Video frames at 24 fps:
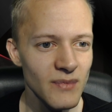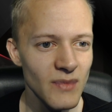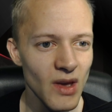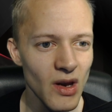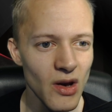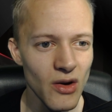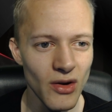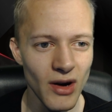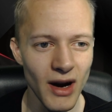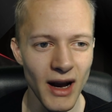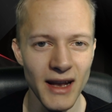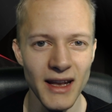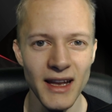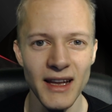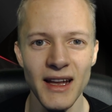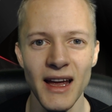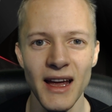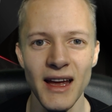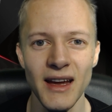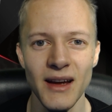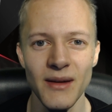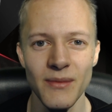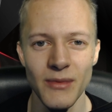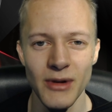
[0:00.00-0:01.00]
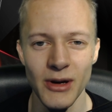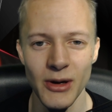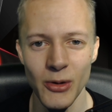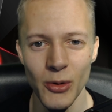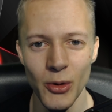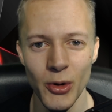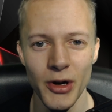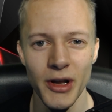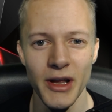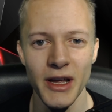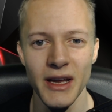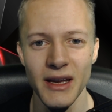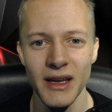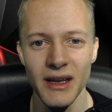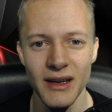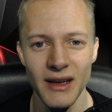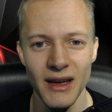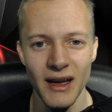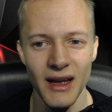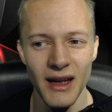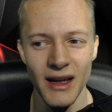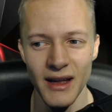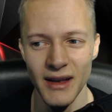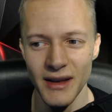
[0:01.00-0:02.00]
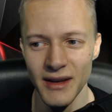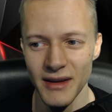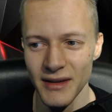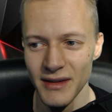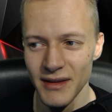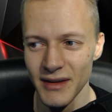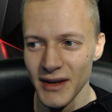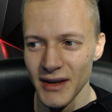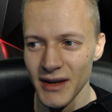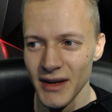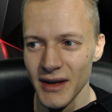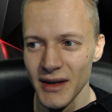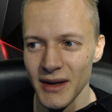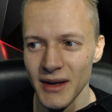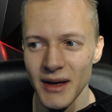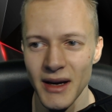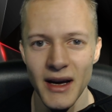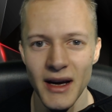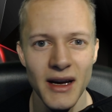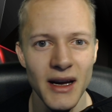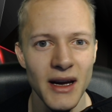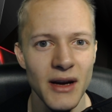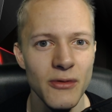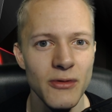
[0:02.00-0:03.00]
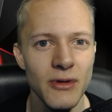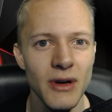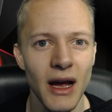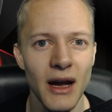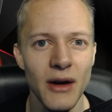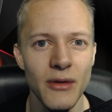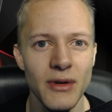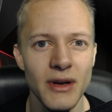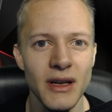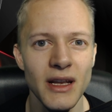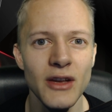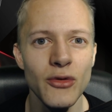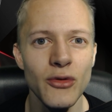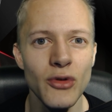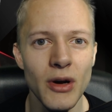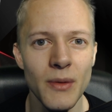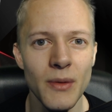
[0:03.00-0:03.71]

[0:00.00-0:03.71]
Or any day I'm recording and I, re I really do